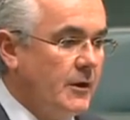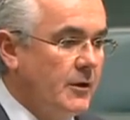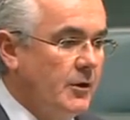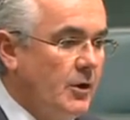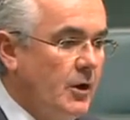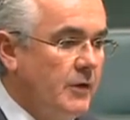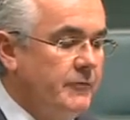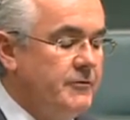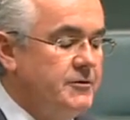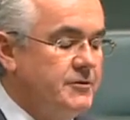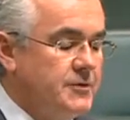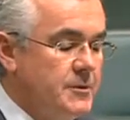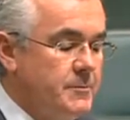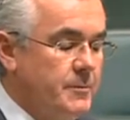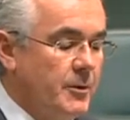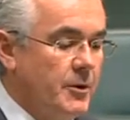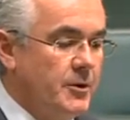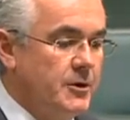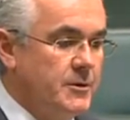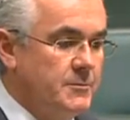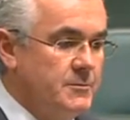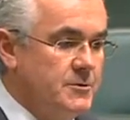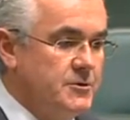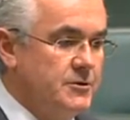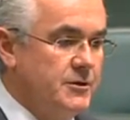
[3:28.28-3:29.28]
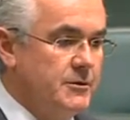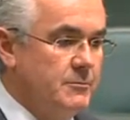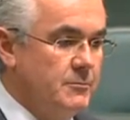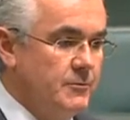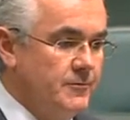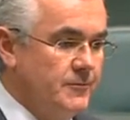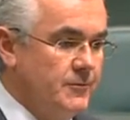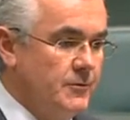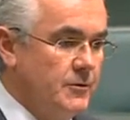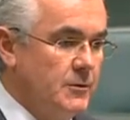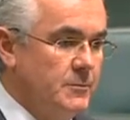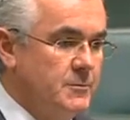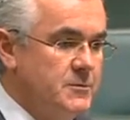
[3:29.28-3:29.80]
obviously poker machine
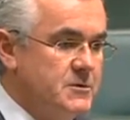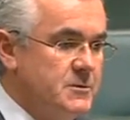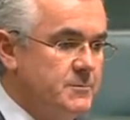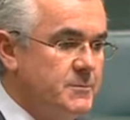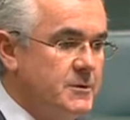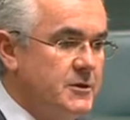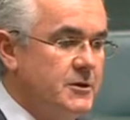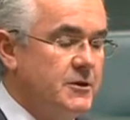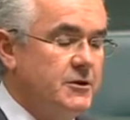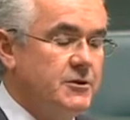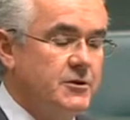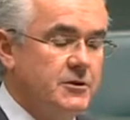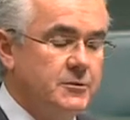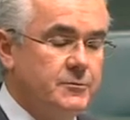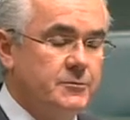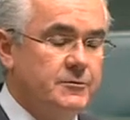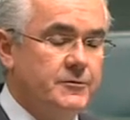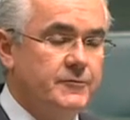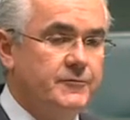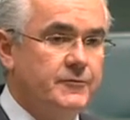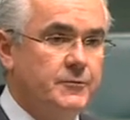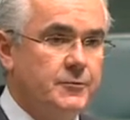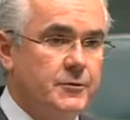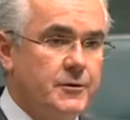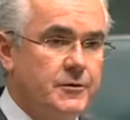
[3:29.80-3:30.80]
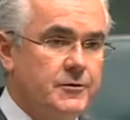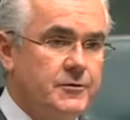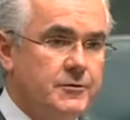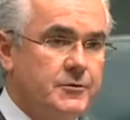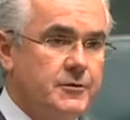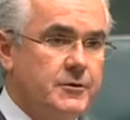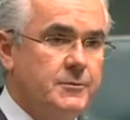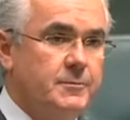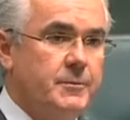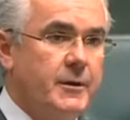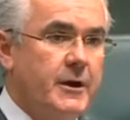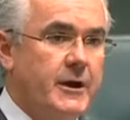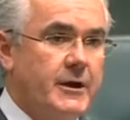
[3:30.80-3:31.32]
reform was a big issue in the
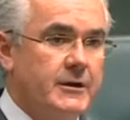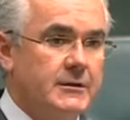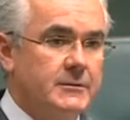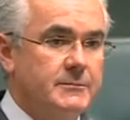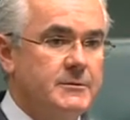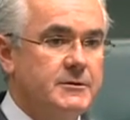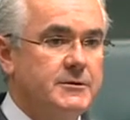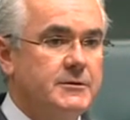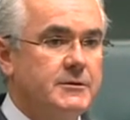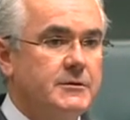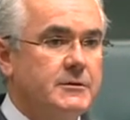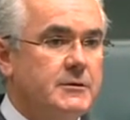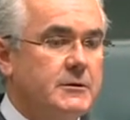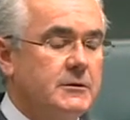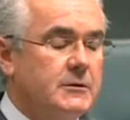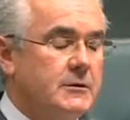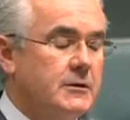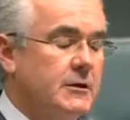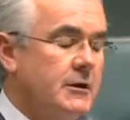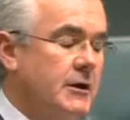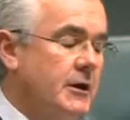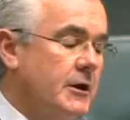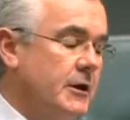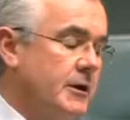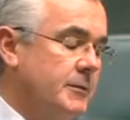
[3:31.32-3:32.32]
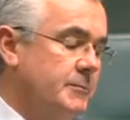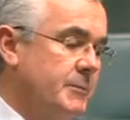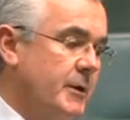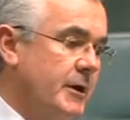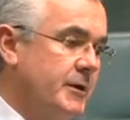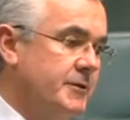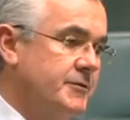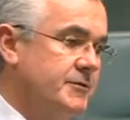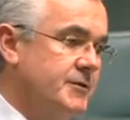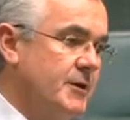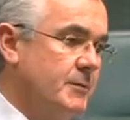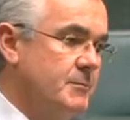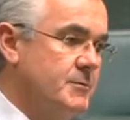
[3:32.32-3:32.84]
43rd Parliament,
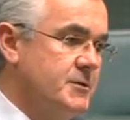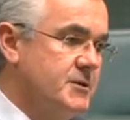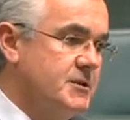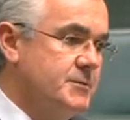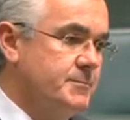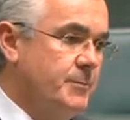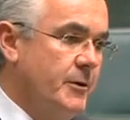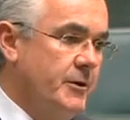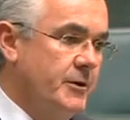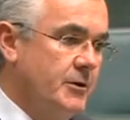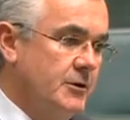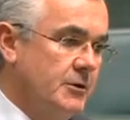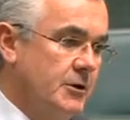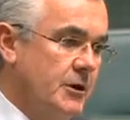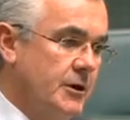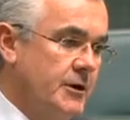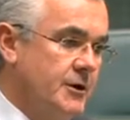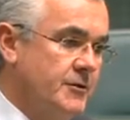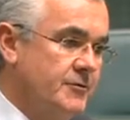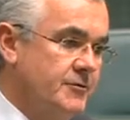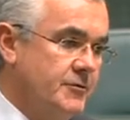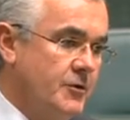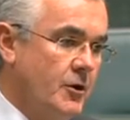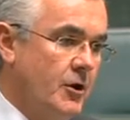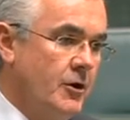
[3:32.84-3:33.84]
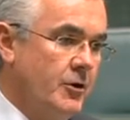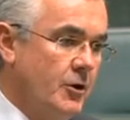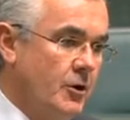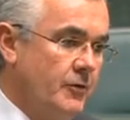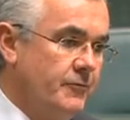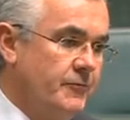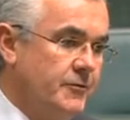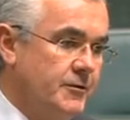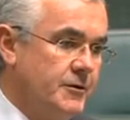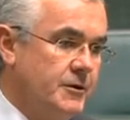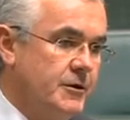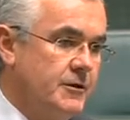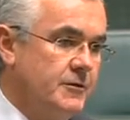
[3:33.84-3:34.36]
and some of the spotlight has gone
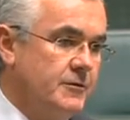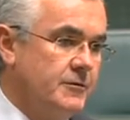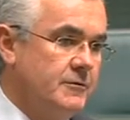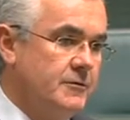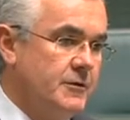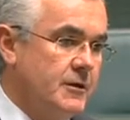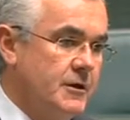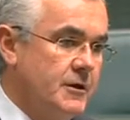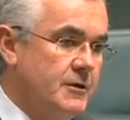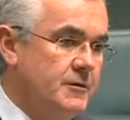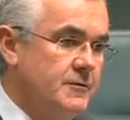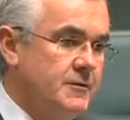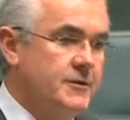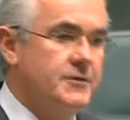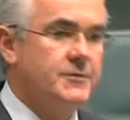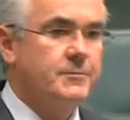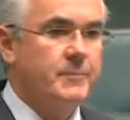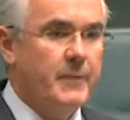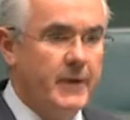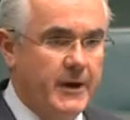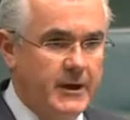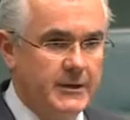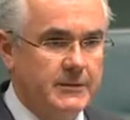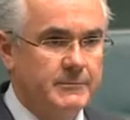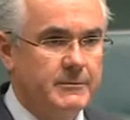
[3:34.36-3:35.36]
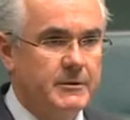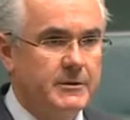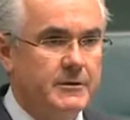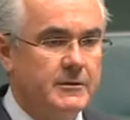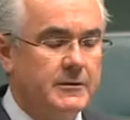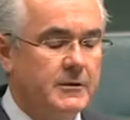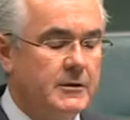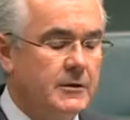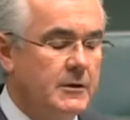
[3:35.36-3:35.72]
off it in this Parliament.